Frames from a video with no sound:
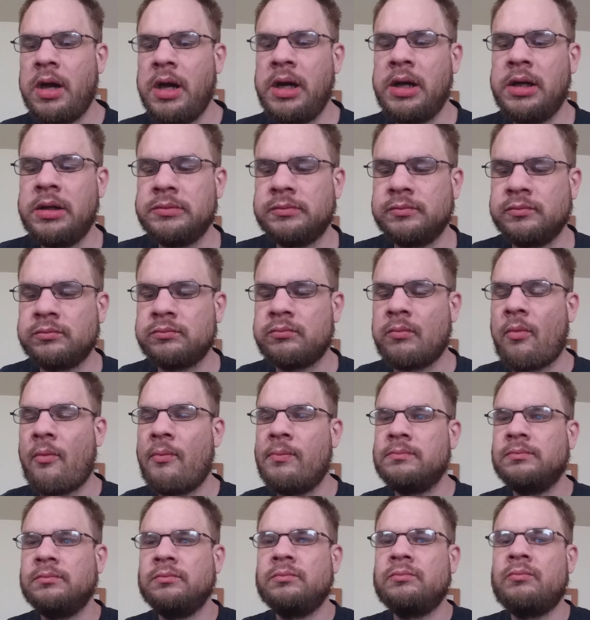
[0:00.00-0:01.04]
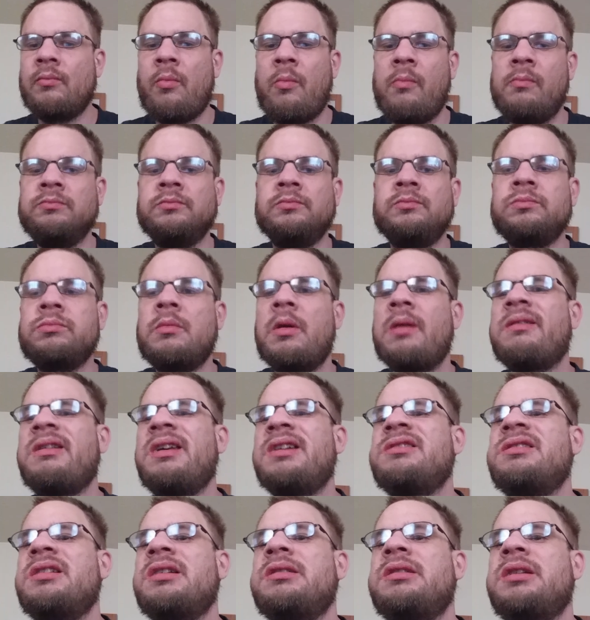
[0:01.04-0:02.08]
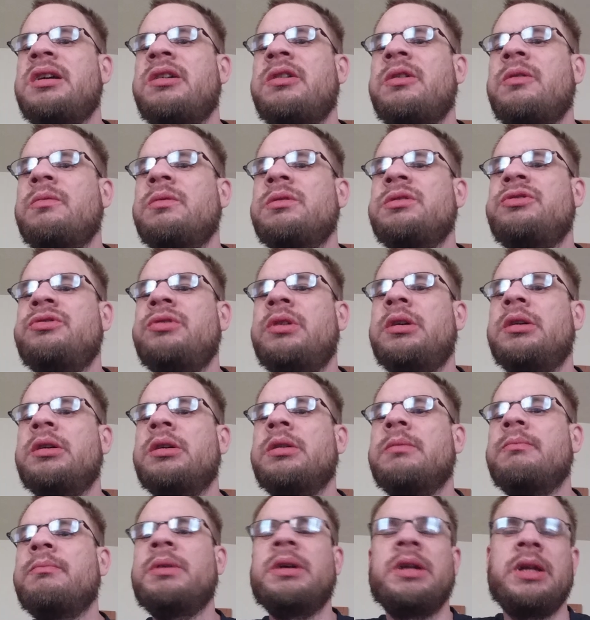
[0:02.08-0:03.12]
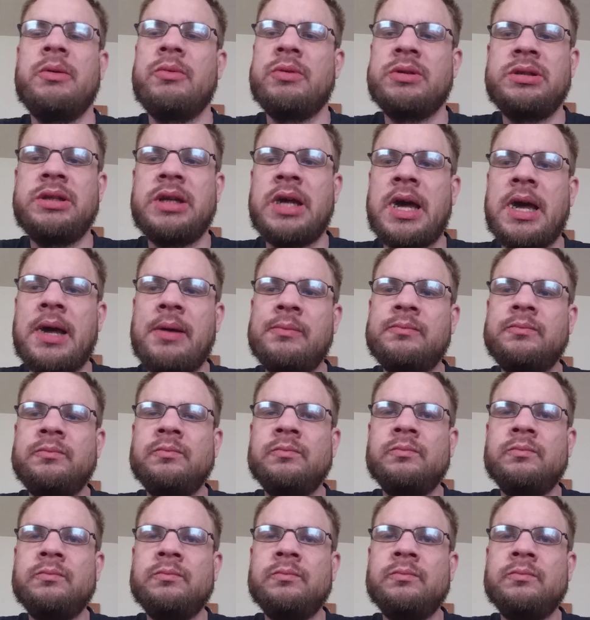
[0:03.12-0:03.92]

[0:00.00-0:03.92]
Um, they said Daryl was drunk, but he was not.